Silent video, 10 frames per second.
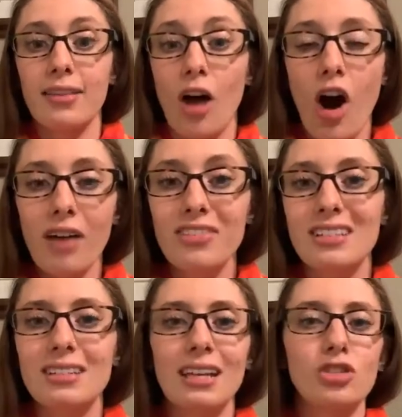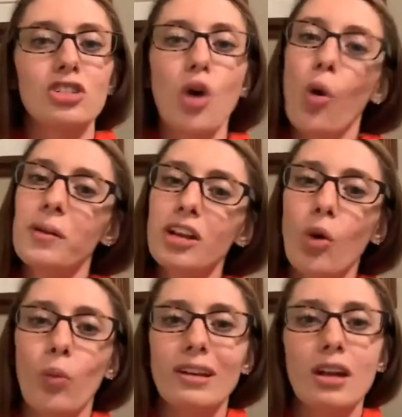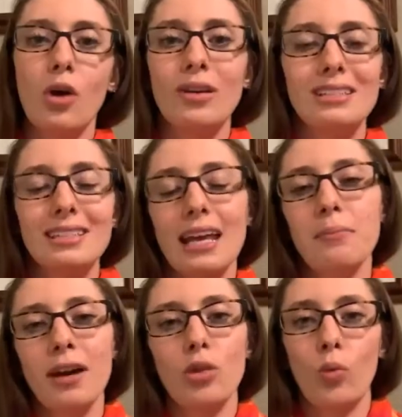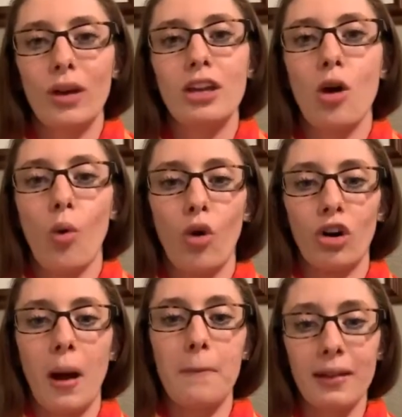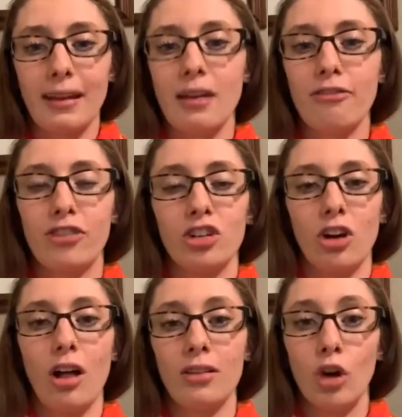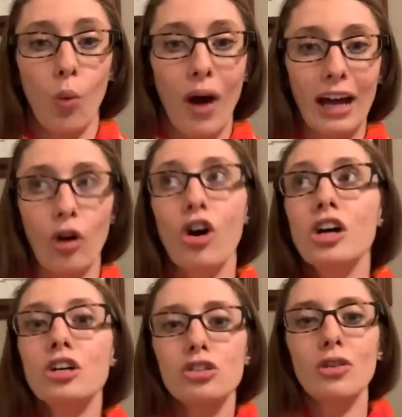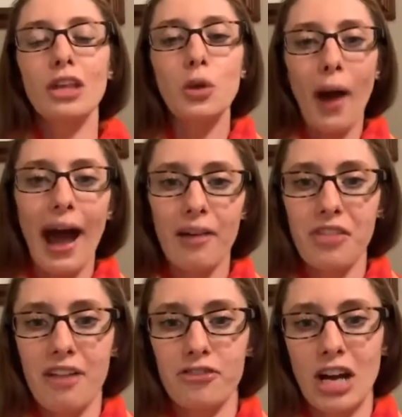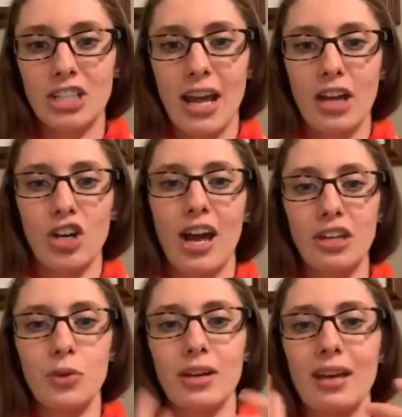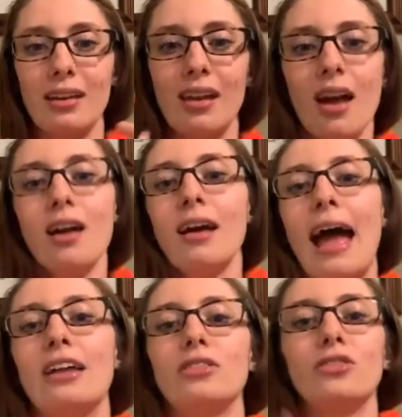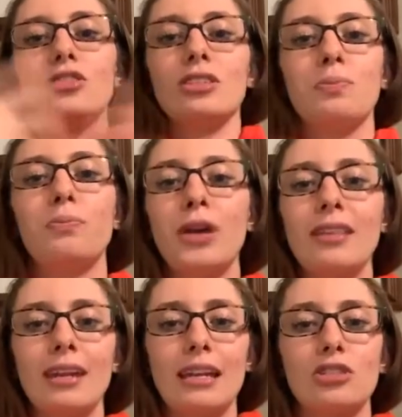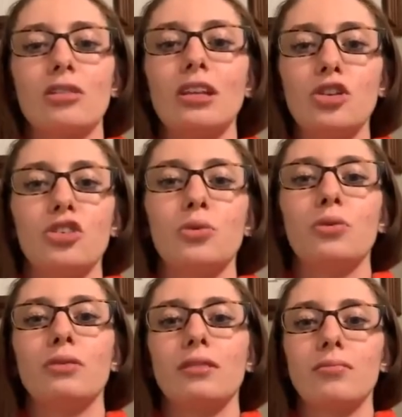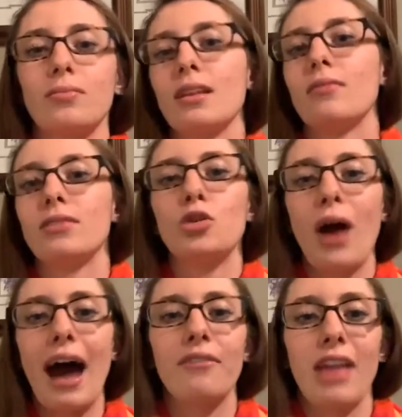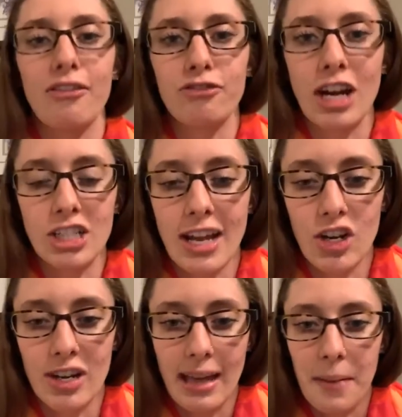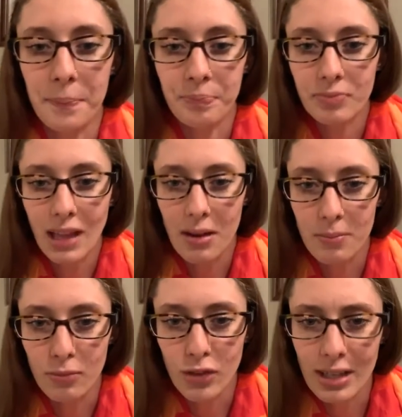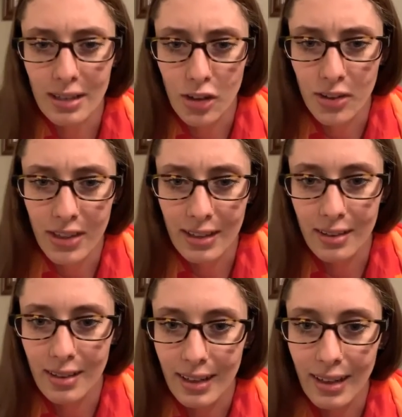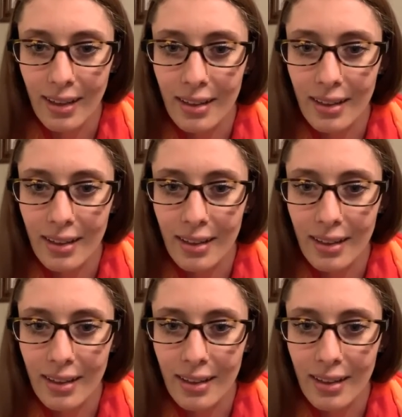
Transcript: office, then just opening a window and staying by the window or a plant for a little while so that you have that fresh air and you can just breathe it in so that you have that fresh air again. I'm reading your thing, Nikki.